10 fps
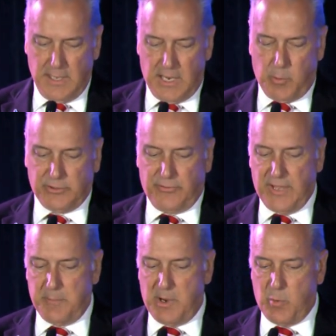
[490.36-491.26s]
I want to
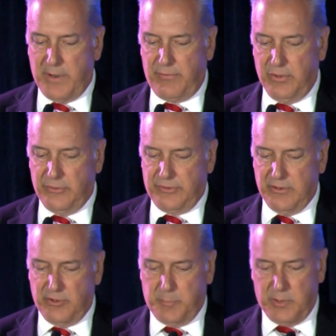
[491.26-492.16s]
thank my wife, Lucy,
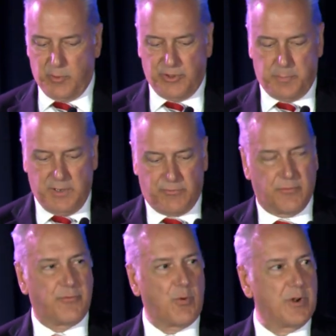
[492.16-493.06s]
who has been with me for
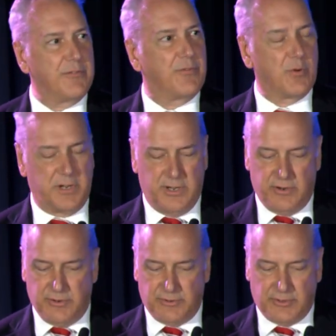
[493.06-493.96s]
44
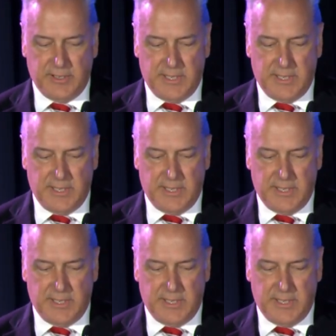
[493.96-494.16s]
years.